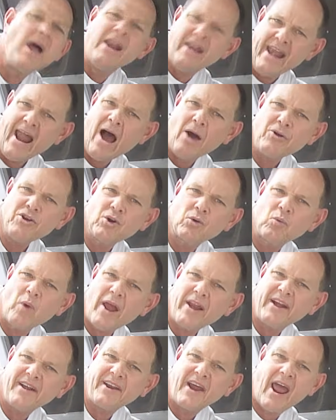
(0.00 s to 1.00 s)
Now you're
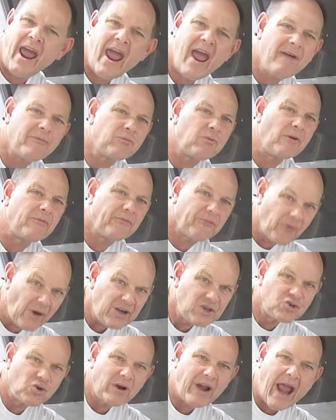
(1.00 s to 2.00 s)
ready to have
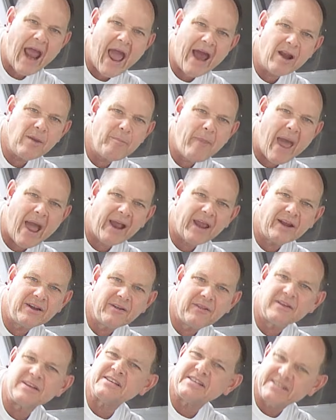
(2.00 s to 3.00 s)
refrigerant added back
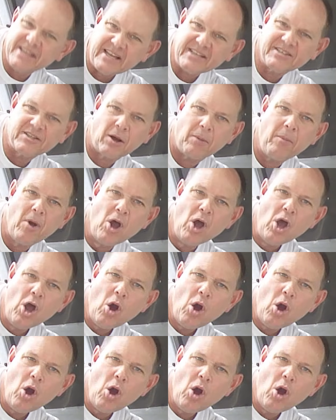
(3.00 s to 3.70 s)
into the system,